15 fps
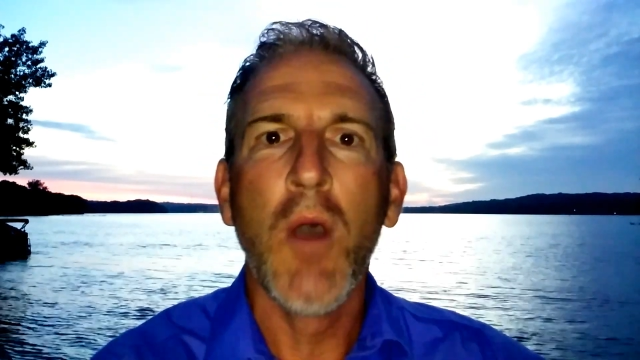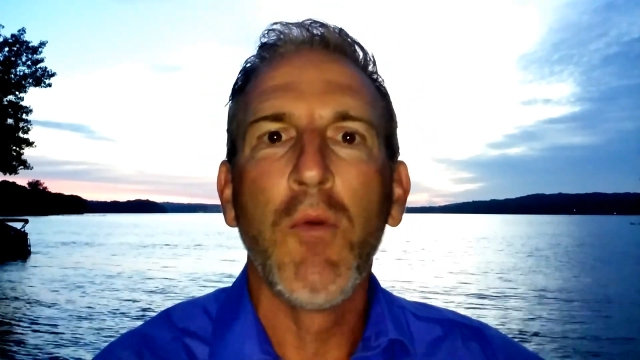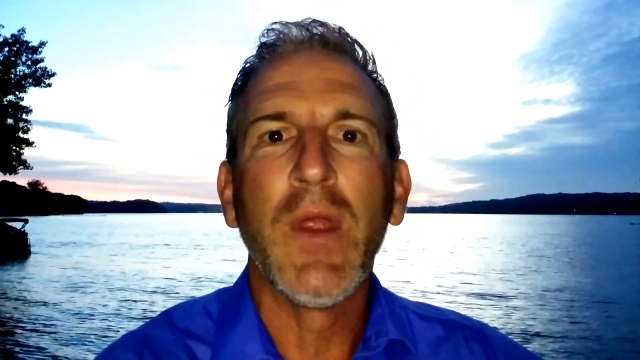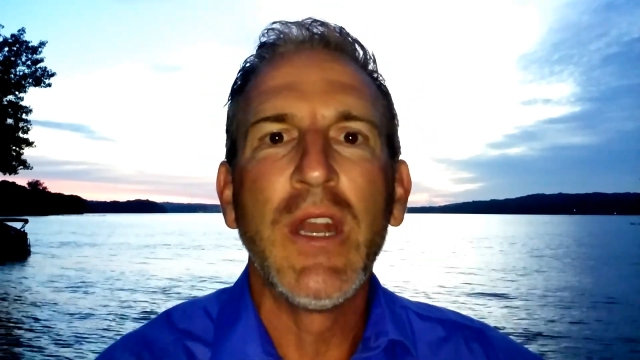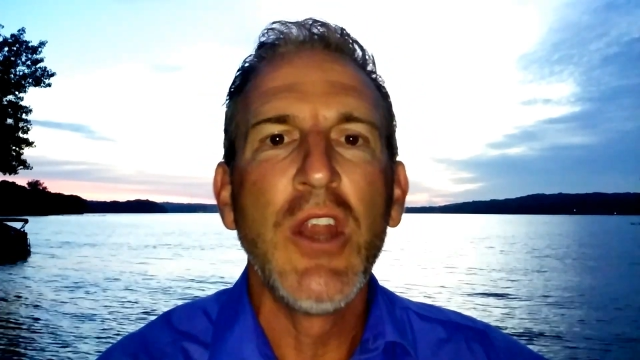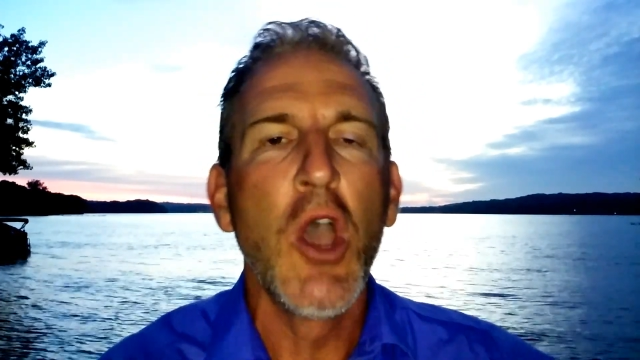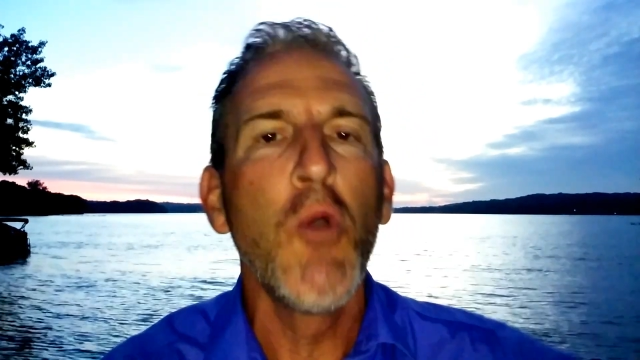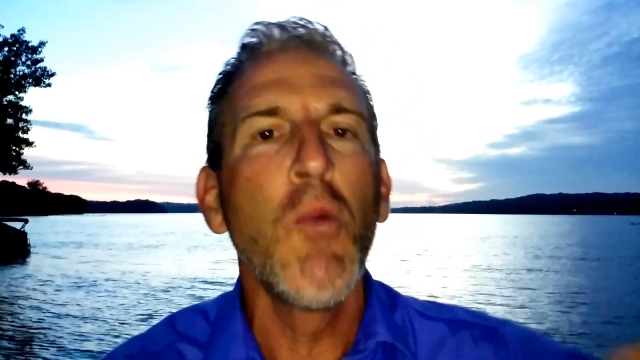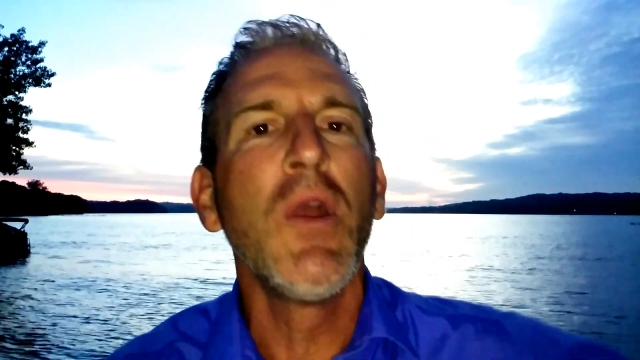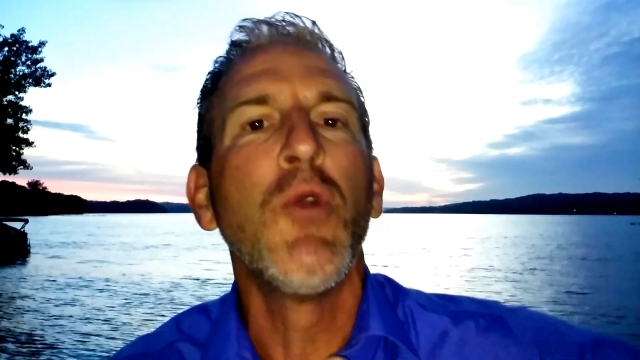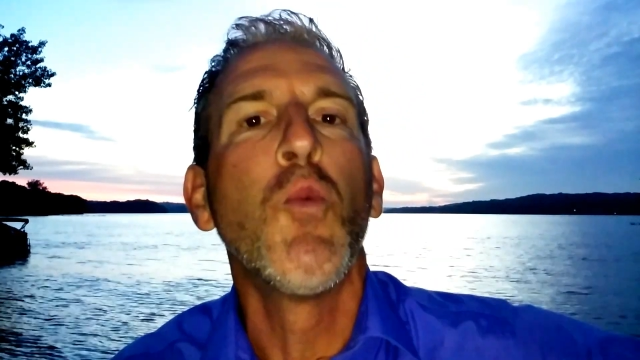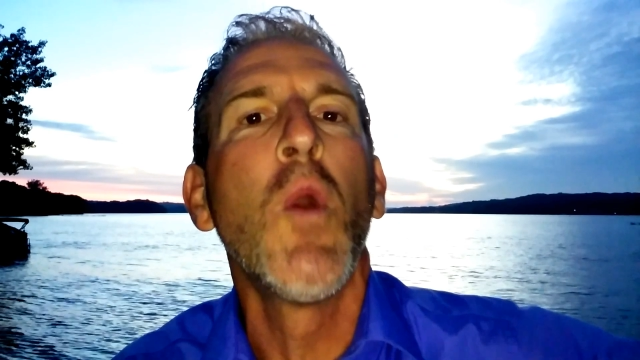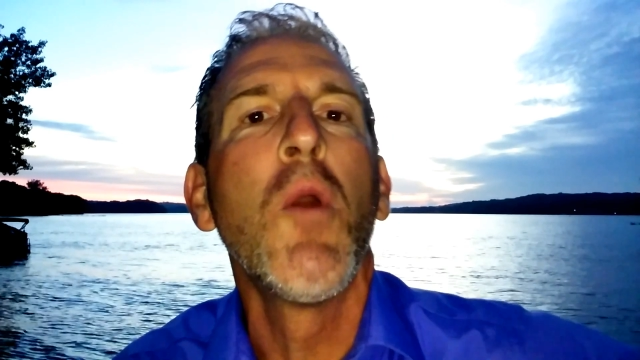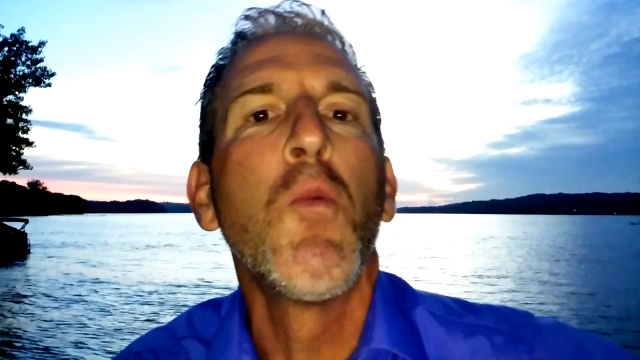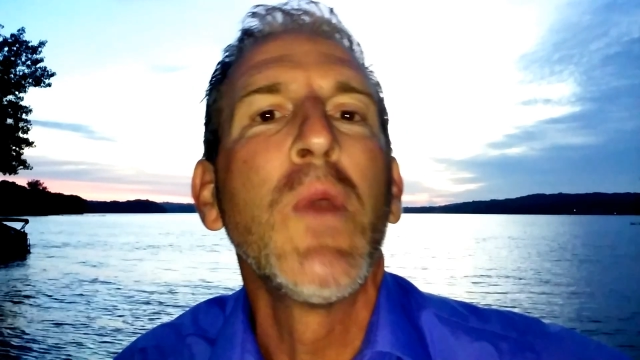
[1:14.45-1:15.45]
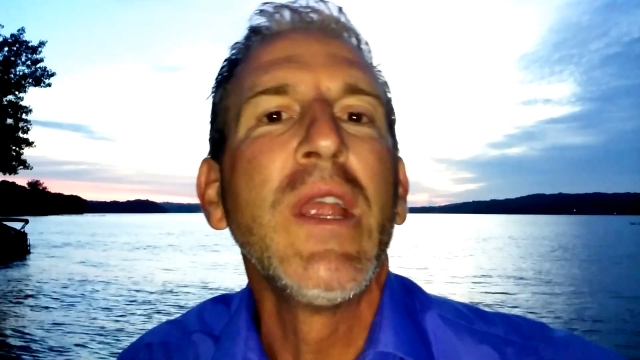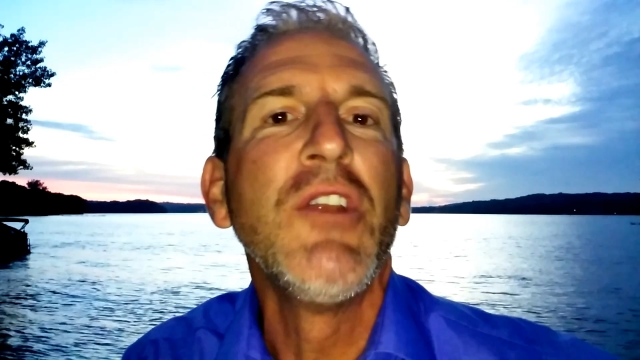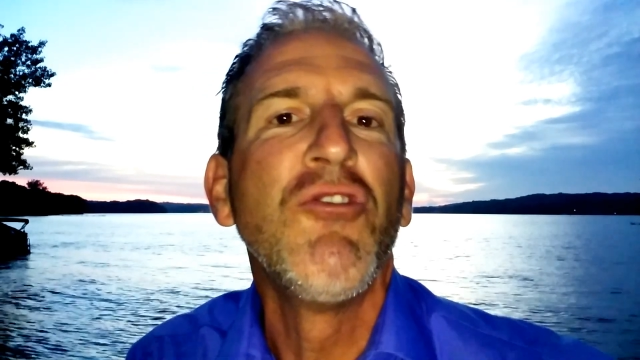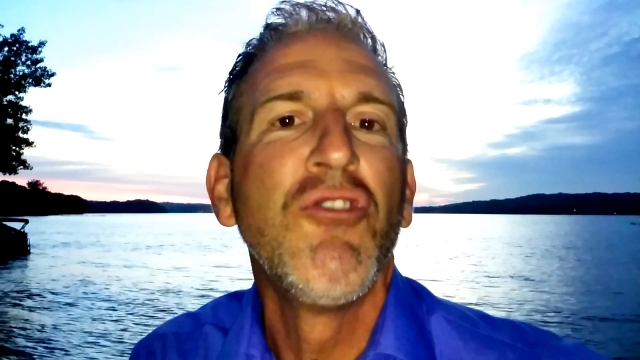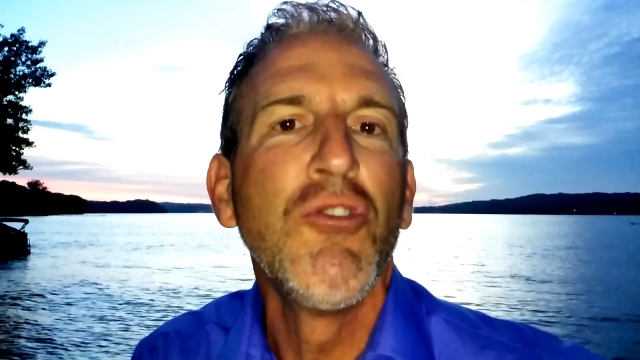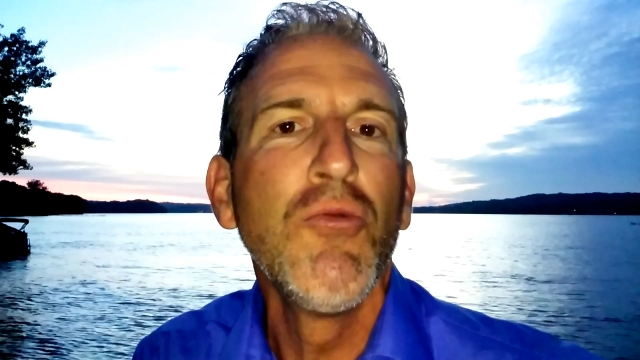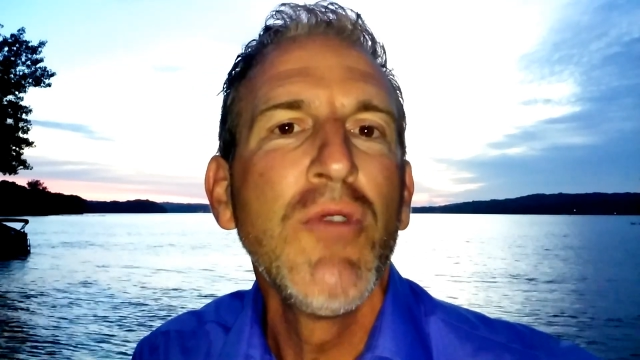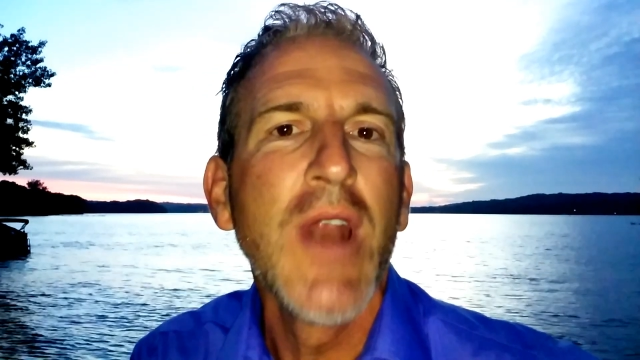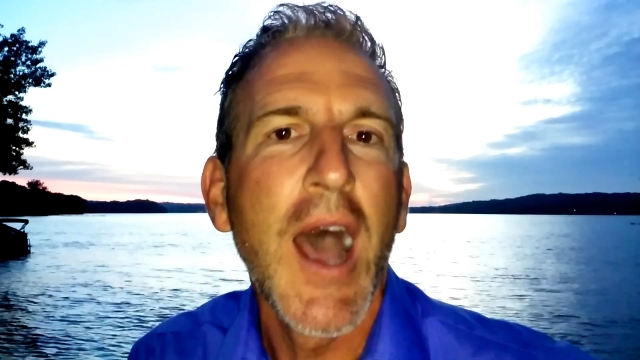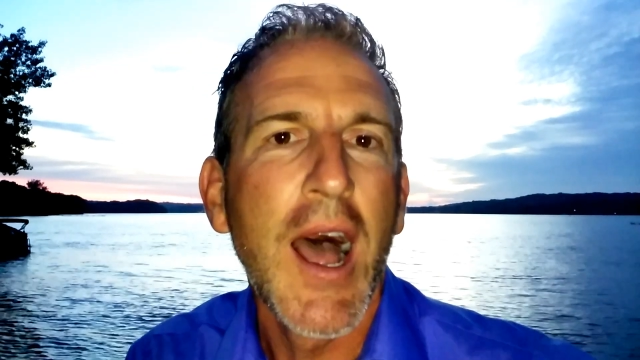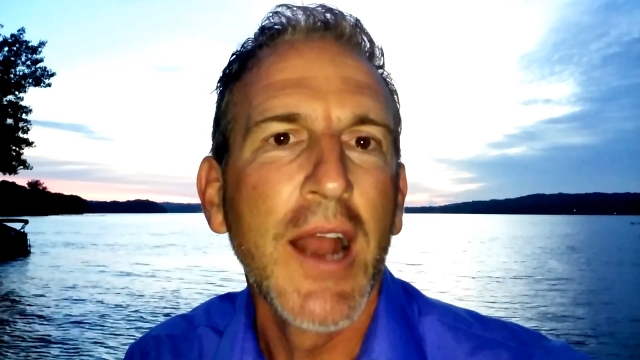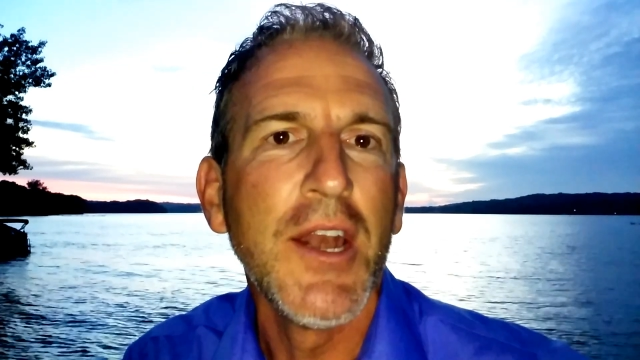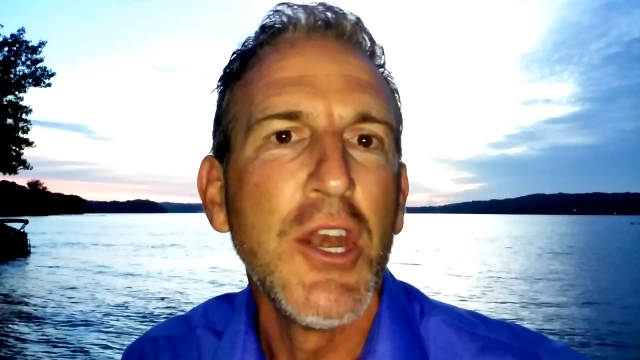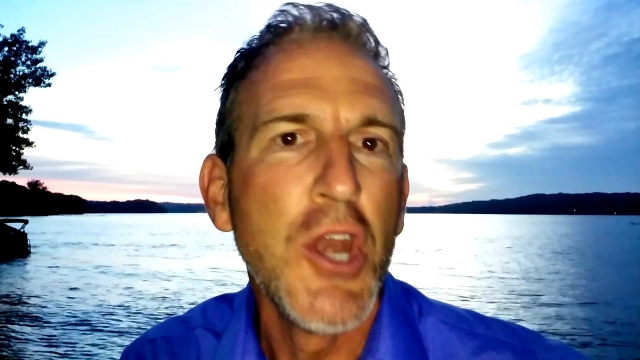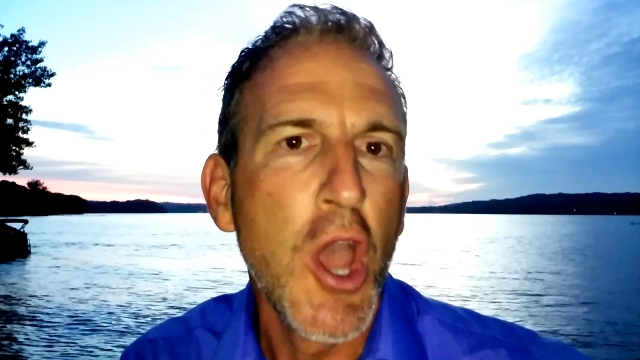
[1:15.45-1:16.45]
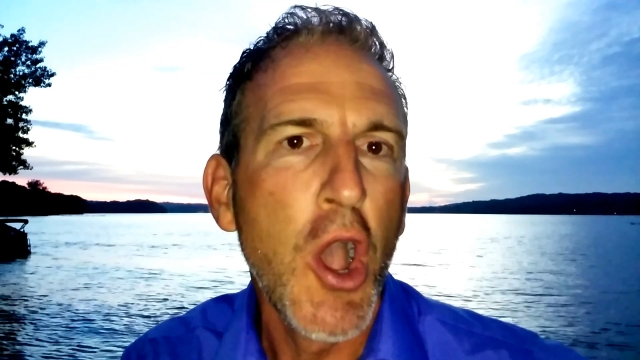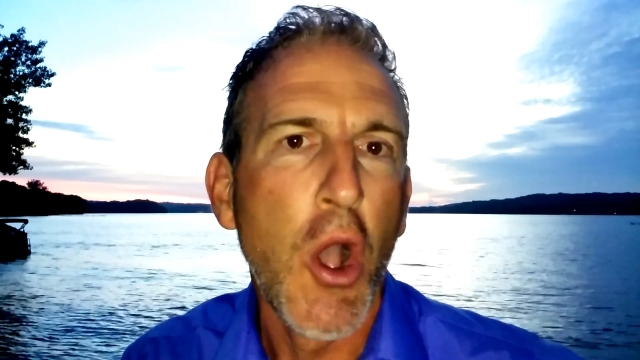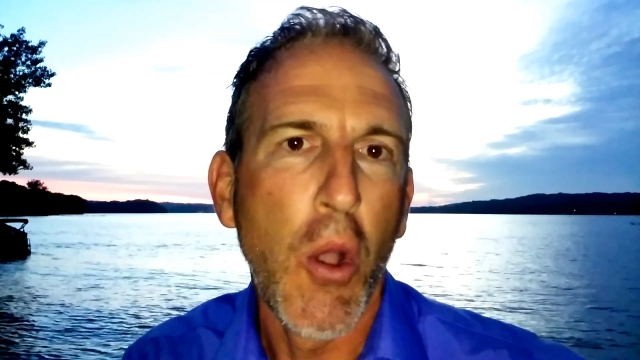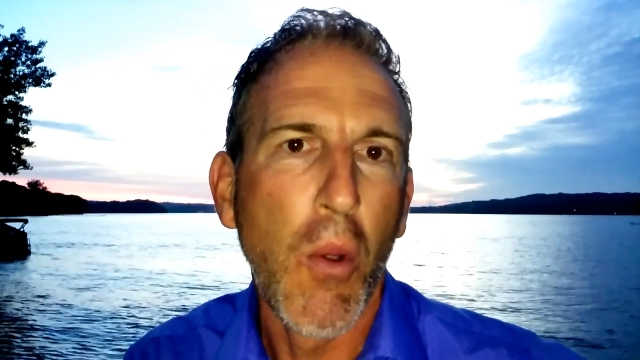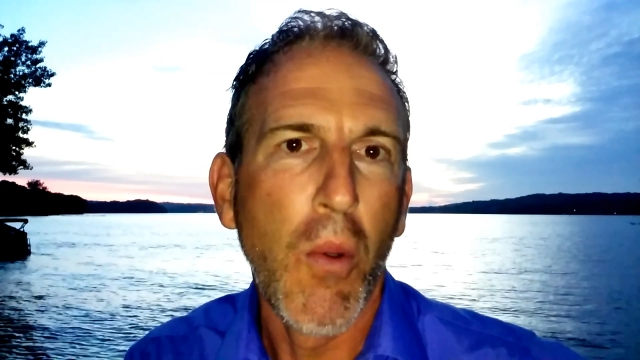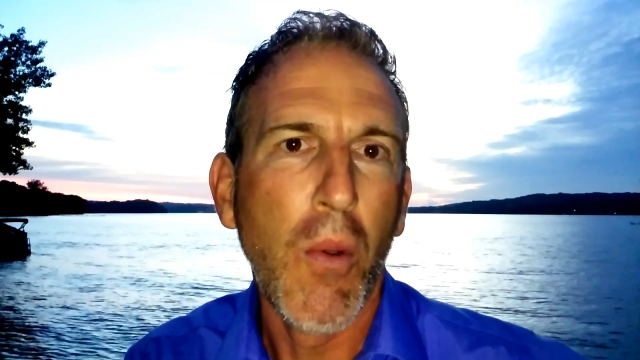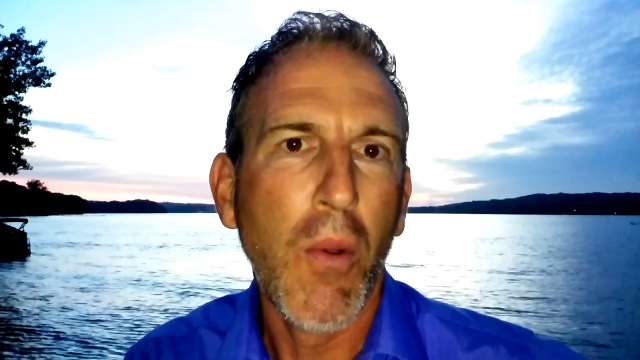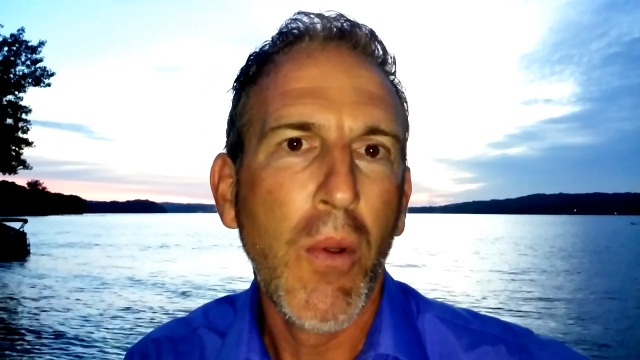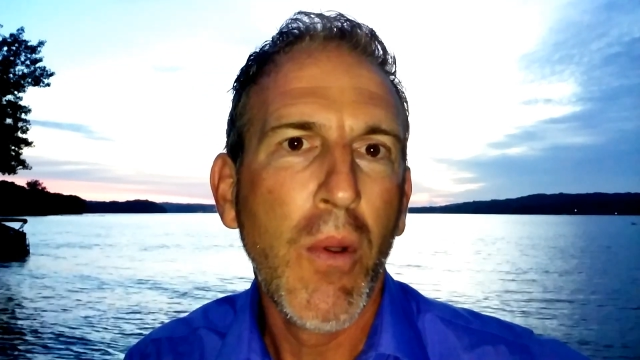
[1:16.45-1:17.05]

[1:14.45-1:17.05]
what we know and what we do not know.